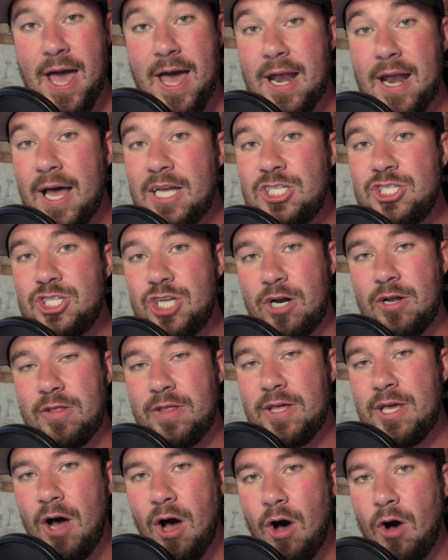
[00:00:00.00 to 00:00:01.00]
and I
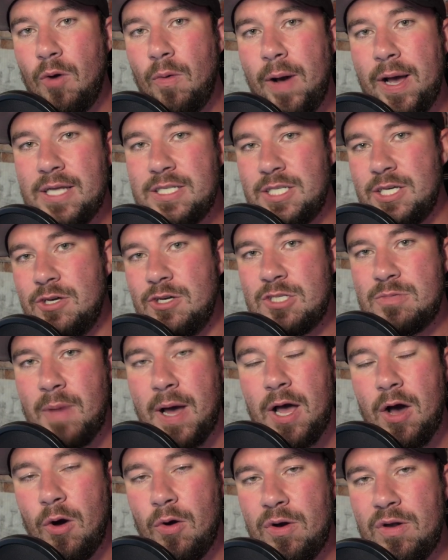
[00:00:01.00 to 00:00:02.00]
generally always use
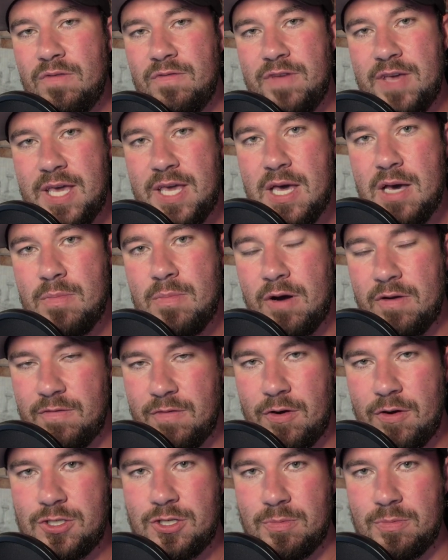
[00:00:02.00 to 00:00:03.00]
my own VM or
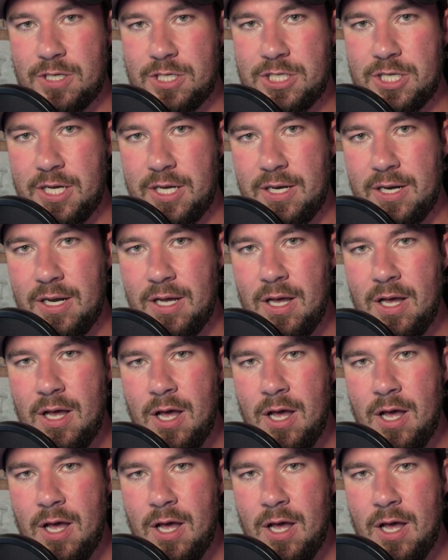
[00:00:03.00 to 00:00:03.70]
virtual machine.